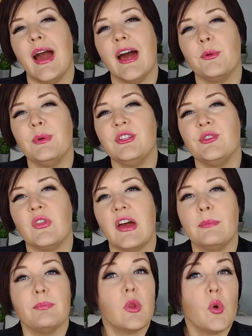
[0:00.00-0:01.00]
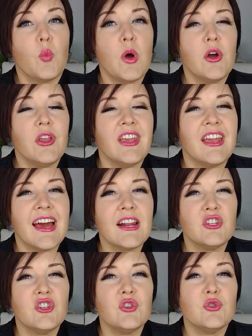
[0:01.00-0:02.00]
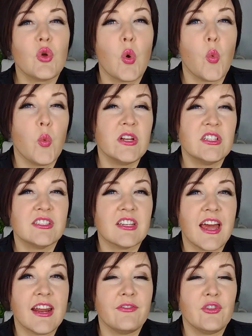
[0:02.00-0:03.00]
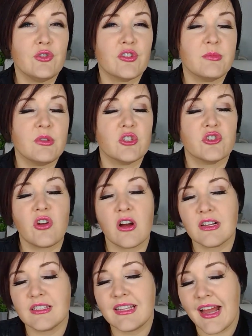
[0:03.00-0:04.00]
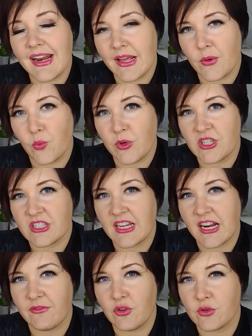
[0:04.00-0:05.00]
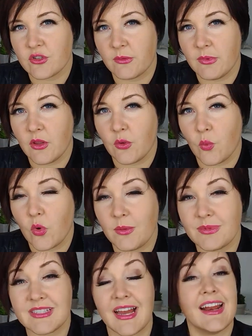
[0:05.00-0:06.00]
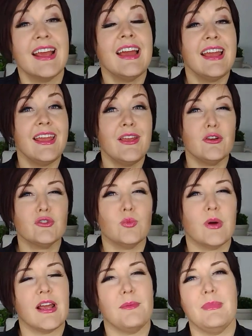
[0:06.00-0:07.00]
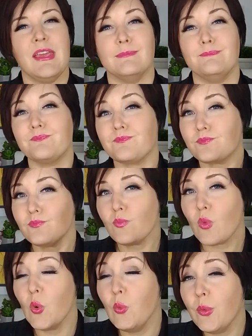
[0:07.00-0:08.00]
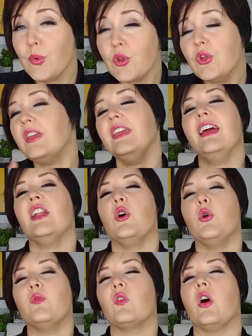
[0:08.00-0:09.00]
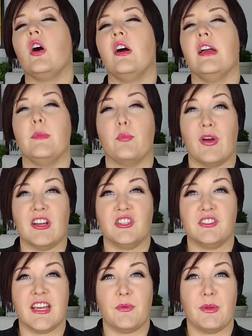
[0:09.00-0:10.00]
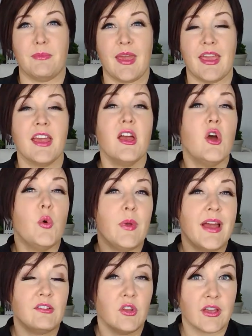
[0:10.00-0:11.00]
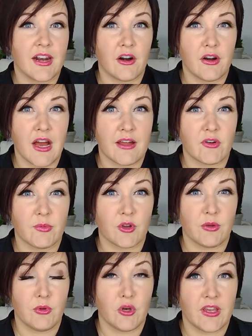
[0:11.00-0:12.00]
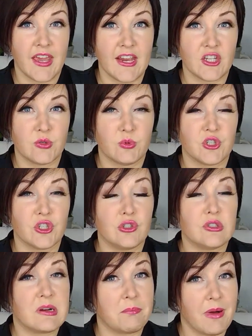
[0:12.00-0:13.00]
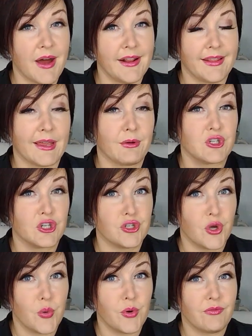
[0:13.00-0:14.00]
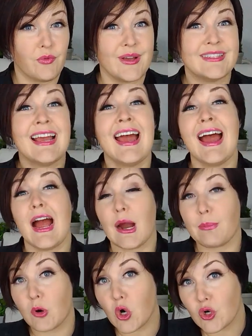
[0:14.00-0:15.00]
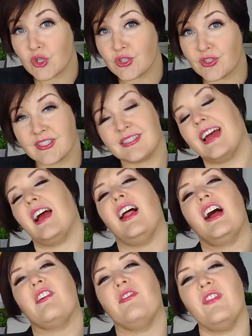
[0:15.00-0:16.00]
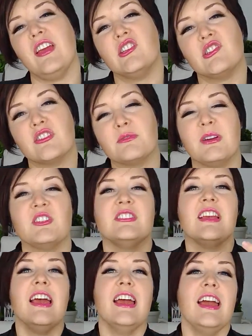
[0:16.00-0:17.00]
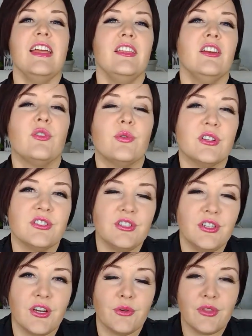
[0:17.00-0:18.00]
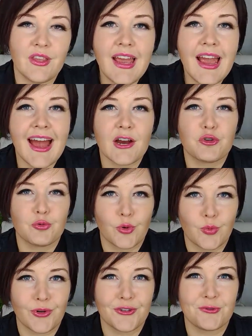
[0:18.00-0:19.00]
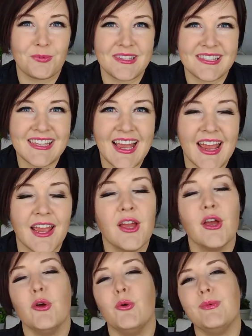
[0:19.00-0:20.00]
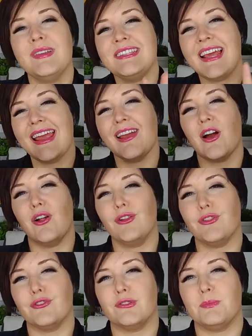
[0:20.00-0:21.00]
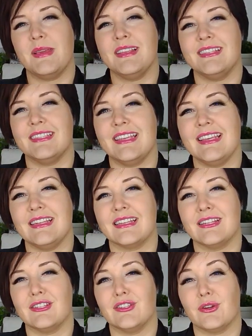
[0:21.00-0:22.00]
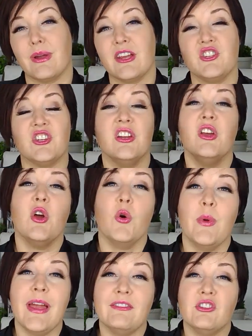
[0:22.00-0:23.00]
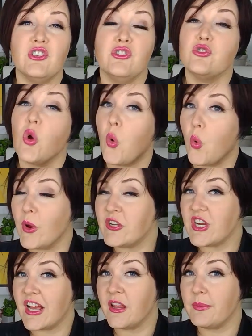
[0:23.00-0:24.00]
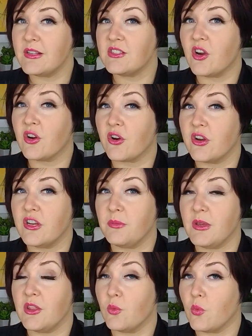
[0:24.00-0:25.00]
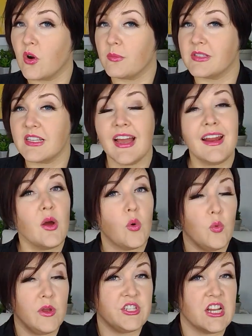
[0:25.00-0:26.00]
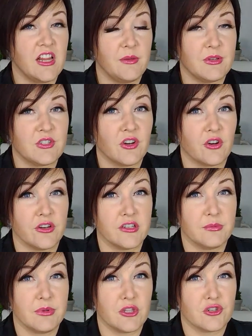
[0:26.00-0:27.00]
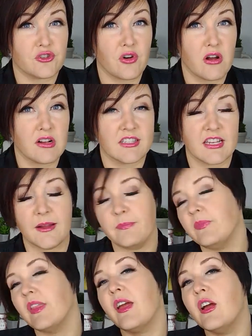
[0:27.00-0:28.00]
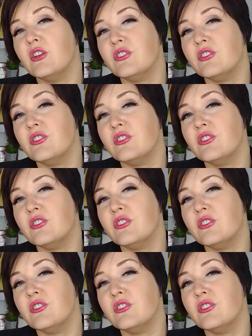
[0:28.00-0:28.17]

So, how do we do that? Well, you got to choose which side of you is going to be the strong side and which side of you is going to be the warm side. Here's what I mean when we're looking at overall impressions that we make, we have to look at our nonverbal communication, which includes our body language, our tone of voice, our personal style, our facial expressions, and then, of course, you know, the actual words we say. When we take all those pieces into consideration, we have to choose which elements are going to be the warm side, which elements are going to be the strong side.